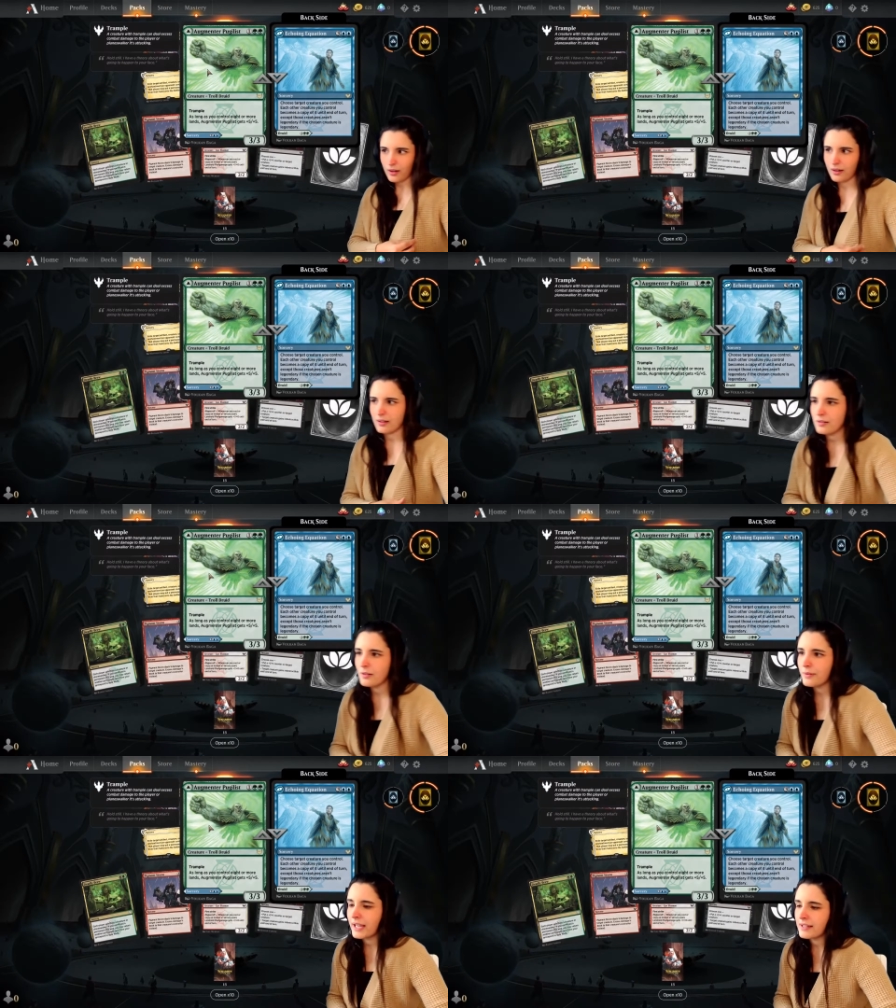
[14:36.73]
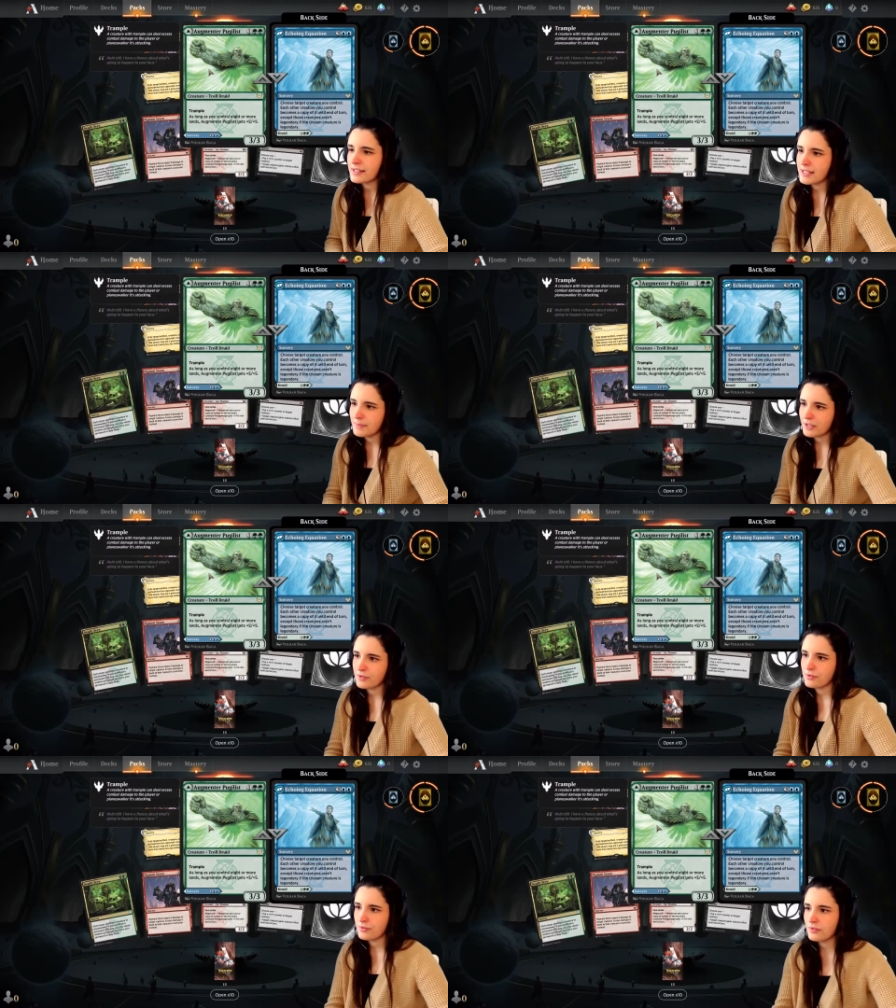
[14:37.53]
Oh, we got a Simic
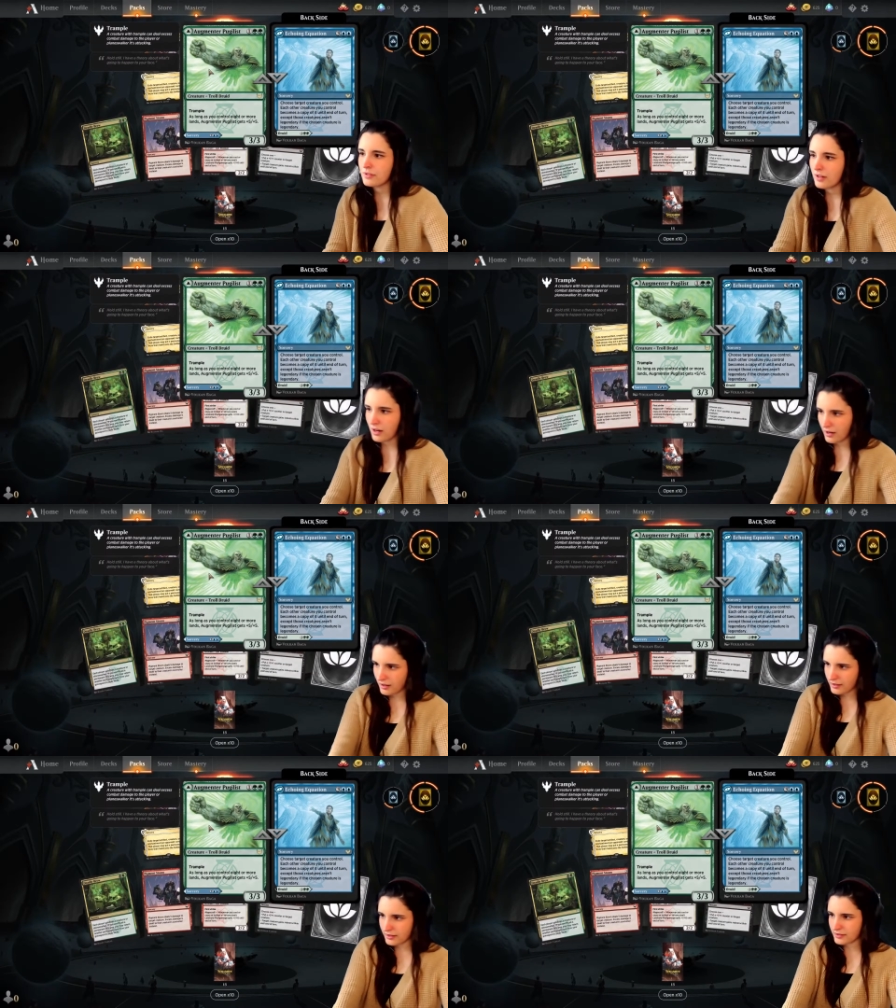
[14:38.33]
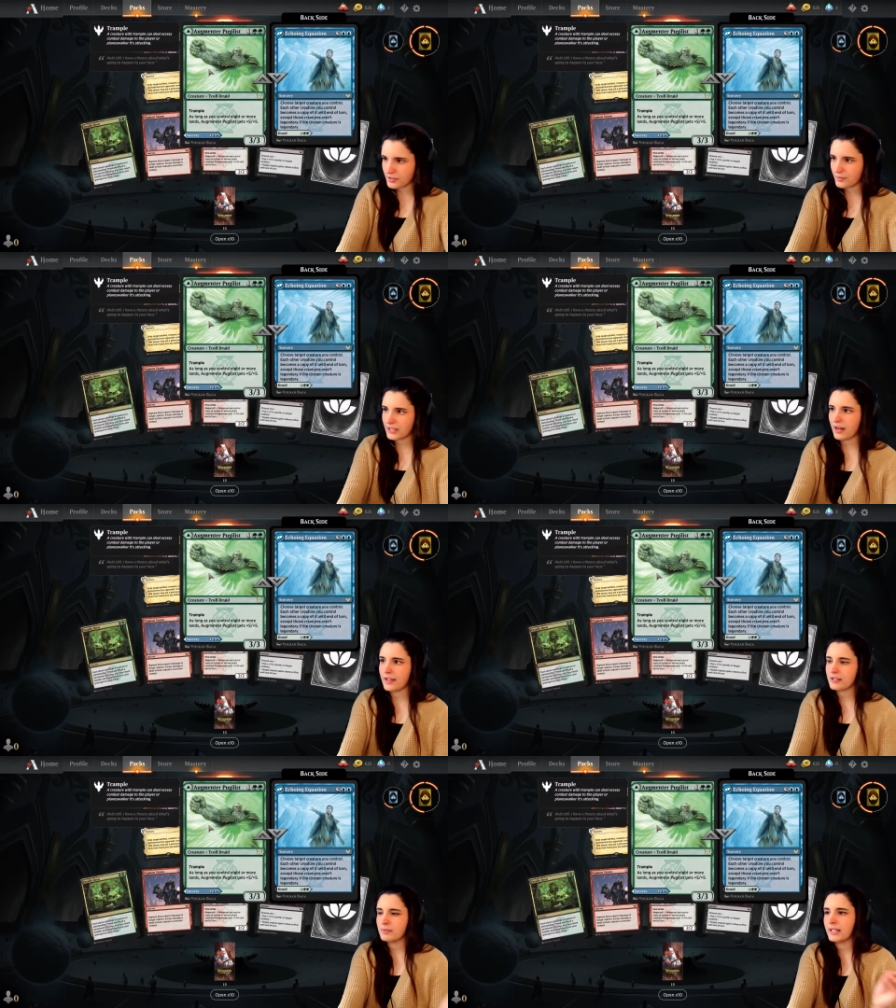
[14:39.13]
dual card. So we can
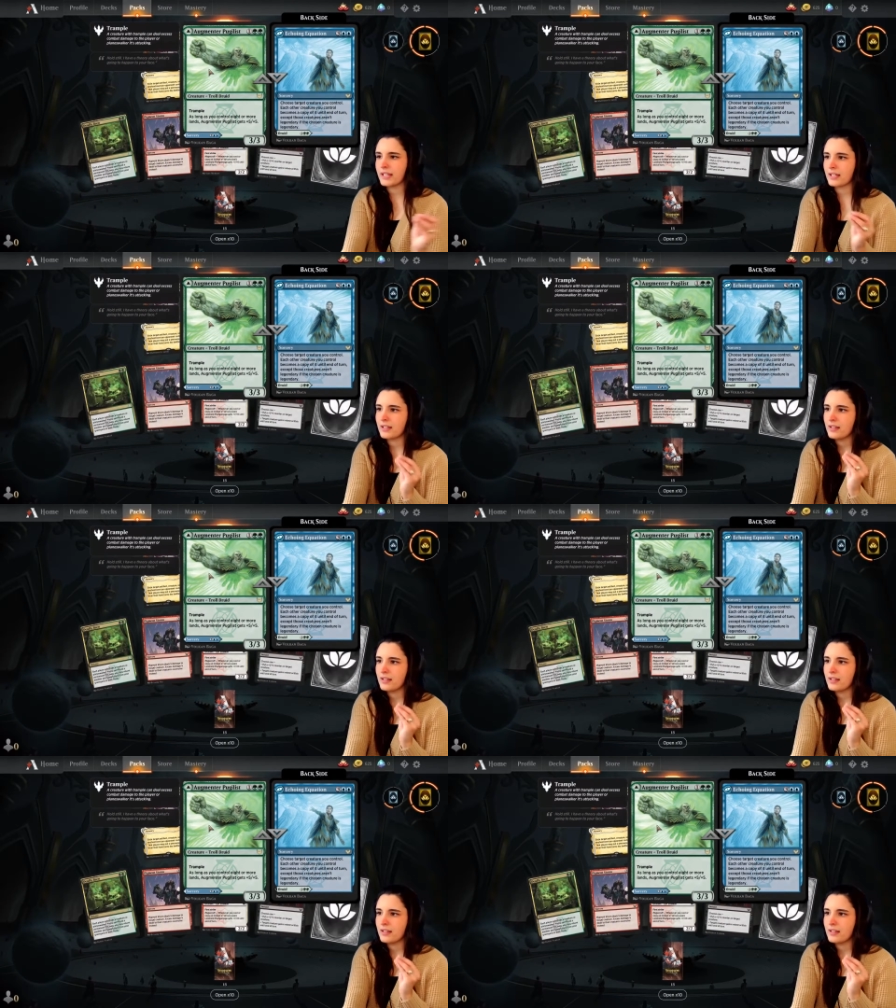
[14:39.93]
either pay